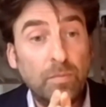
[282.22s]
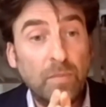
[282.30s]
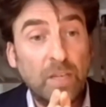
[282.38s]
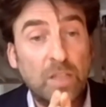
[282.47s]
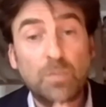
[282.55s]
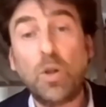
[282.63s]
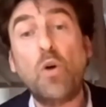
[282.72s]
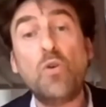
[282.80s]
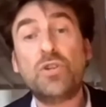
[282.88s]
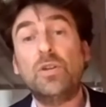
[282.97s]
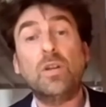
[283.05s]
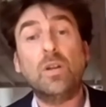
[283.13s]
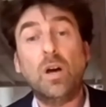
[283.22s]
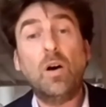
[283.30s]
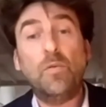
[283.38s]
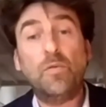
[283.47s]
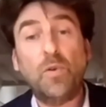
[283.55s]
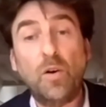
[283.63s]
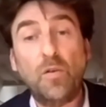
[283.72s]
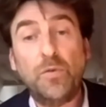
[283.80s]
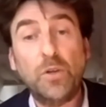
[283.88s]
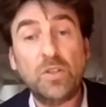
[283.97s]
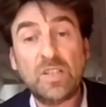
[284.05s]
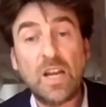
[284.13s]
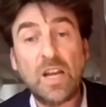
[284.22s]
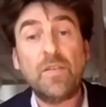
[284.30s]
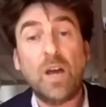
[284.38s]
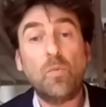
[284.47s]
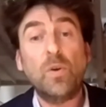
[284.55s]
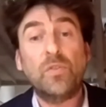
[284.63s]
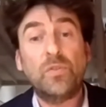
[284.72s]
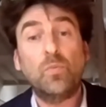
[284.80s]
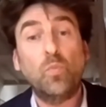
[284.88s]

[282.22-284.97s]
explosion of Yugoslavia was